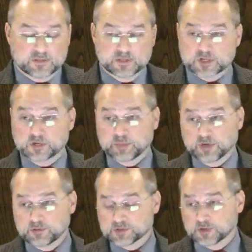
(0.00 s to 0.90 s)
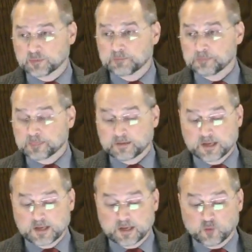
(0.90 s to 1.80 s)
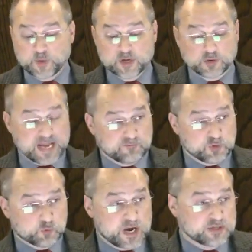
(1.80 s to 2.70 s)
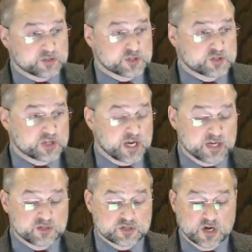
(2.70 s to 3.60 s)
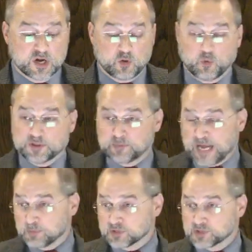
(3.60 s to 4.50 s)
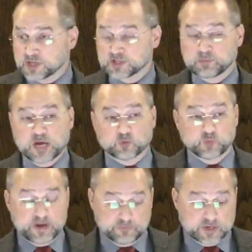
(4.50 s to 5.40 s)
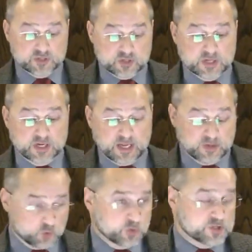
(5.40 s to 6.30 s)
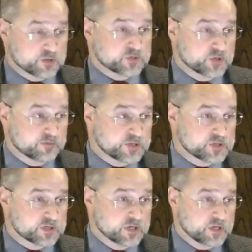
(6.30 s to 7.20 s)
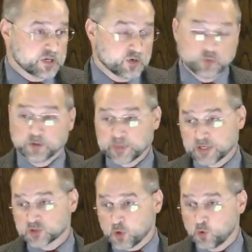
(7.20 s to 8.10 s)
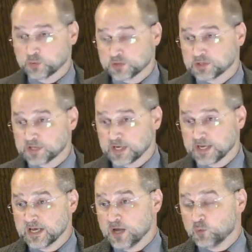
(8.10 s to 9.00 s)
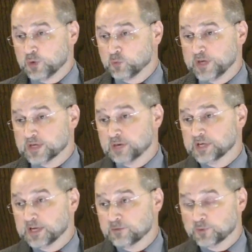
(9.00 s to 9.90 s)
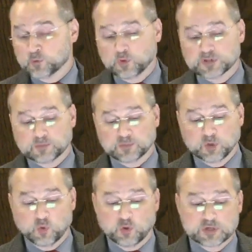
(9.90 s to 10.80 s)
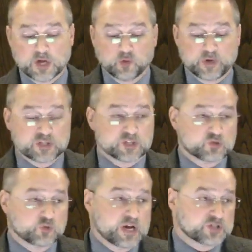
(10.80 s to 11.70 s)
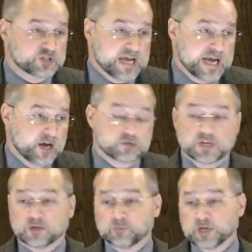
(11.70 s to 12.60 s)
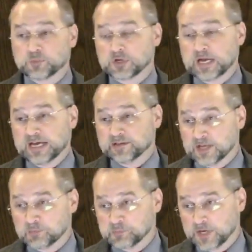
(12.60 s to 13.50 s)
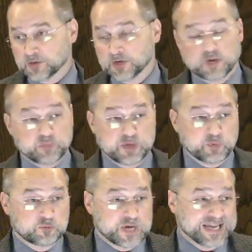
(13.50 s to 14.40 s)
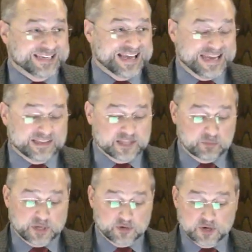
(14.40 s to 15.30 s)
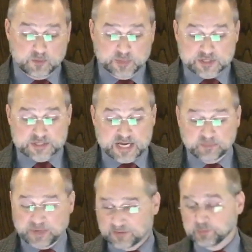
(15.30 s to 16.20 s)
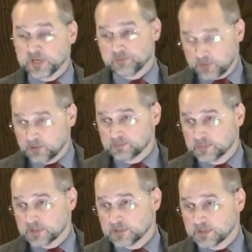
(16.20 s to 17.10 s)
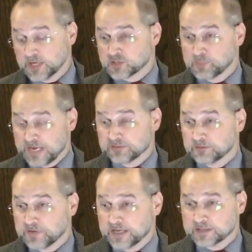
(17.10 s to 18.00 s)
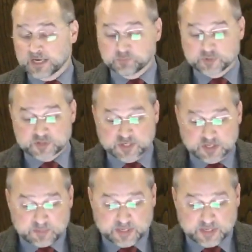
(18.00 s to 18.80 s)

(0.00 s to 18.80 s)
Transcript: This can be a whole sermon. We don't have the right to change what the Bible says about reverence in the worship service. We're being told today when we come together to worship the Lord, we should dress down. People like that better. People might like that better, but it's not about the people. It's about the fact that I'm presenting